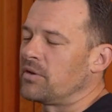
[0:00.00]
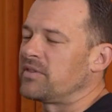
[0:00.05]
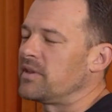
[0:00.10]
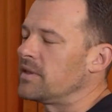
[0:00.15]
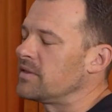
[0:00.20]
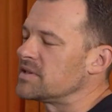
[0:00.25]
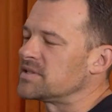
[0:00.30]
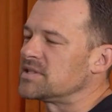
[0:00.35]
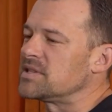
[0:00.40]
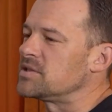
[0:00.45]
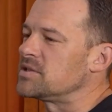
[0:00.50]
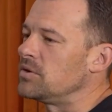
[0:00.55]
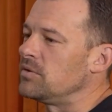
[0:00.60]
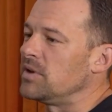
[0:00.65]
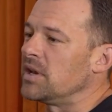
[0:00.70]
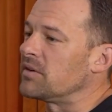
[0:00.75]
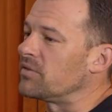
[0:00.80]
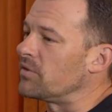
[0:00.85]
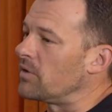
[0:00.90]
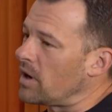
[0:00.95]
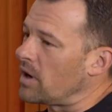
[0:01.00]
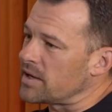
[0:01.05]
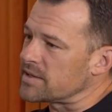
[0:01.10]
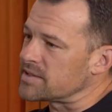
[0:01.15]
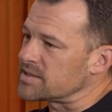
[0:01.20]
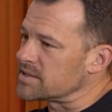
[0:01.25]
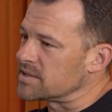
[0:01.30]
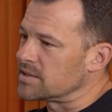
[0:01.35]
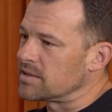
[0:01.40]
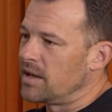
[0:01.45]
I don't think this is unique for
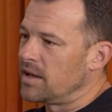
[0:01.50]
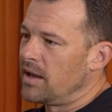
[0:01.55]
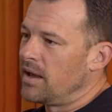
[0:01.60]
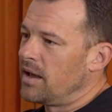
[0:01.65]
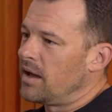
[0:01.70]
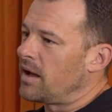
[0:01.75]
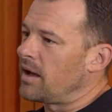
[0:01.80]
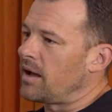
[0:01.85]
us.